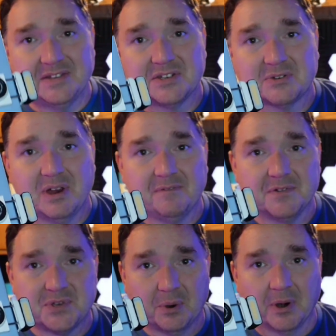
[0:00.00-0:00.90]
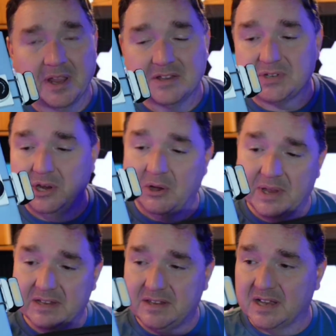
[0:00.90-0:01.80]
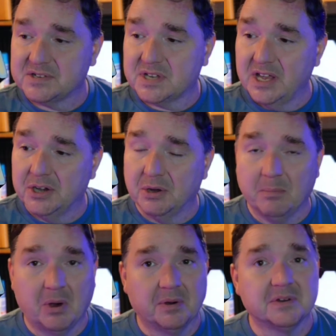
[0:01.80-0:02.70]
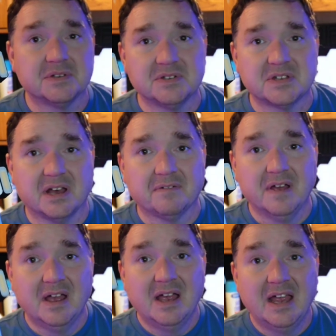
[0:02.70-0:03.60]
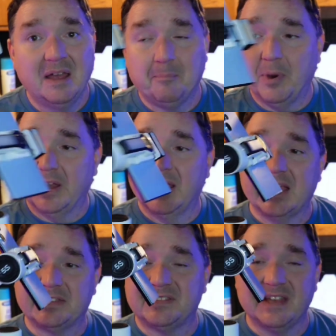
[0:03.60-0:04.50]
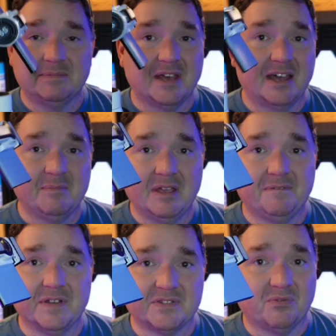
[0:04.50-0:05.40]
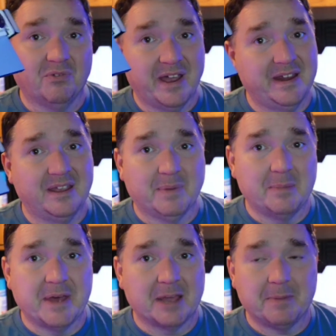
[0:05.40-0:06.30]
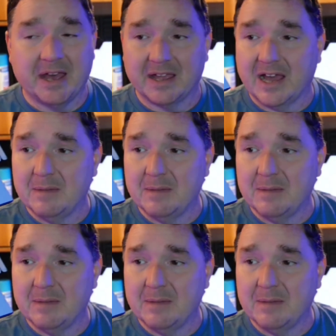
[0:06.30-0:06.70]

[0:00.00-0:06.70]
case is great for storing it so you don't get dust in your motors and stuff, but at the same time, it fits right in my backpack.